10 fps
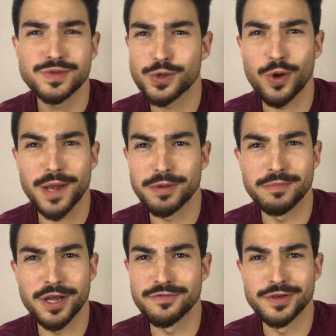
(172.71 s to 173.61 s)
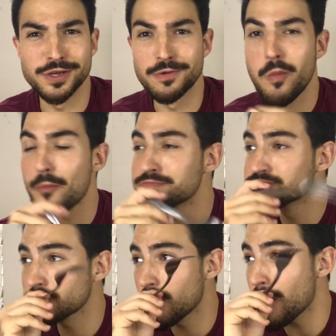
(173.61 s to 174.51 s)
So happy I'm not a vegan.
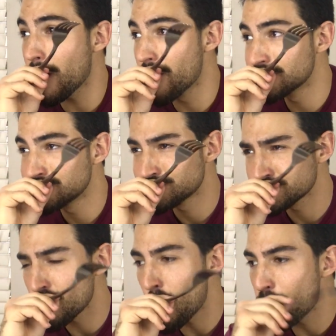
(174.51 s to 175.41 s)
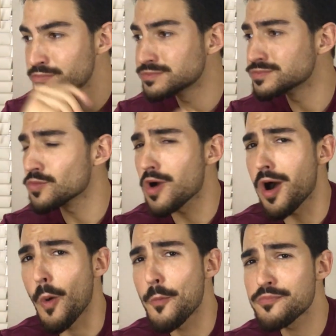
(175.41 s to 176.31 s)
Oh,
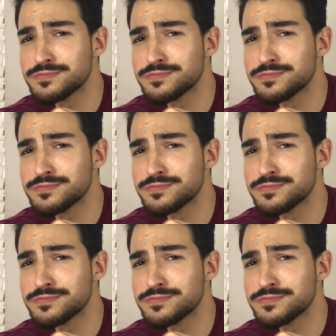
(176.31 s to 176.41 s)
wow.